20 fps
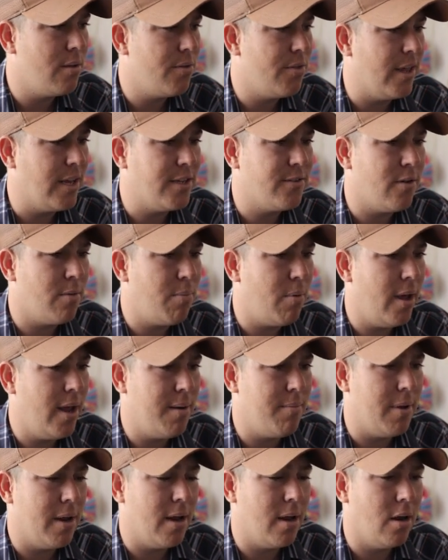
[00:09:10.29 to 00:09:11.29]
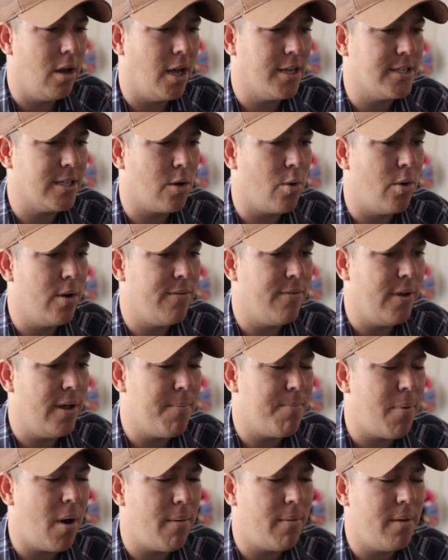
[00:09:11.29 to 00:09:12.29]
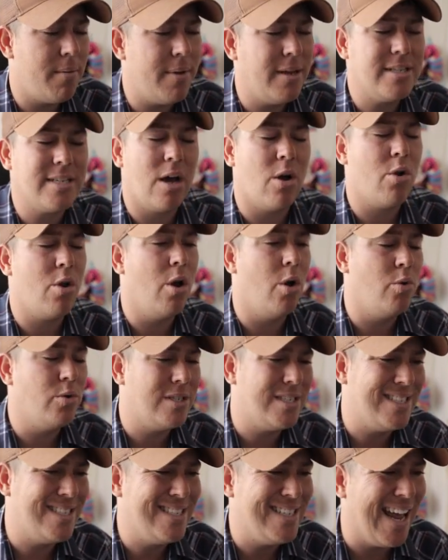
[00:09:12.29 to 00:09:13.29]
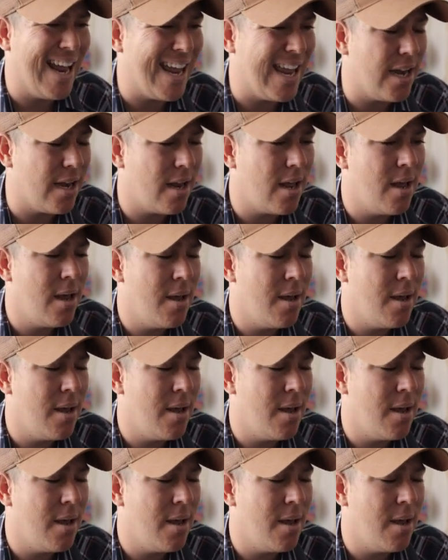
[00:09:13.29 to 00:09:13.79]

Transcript: thanks for playing me. Lost a coin flip. Probably means I'll go second.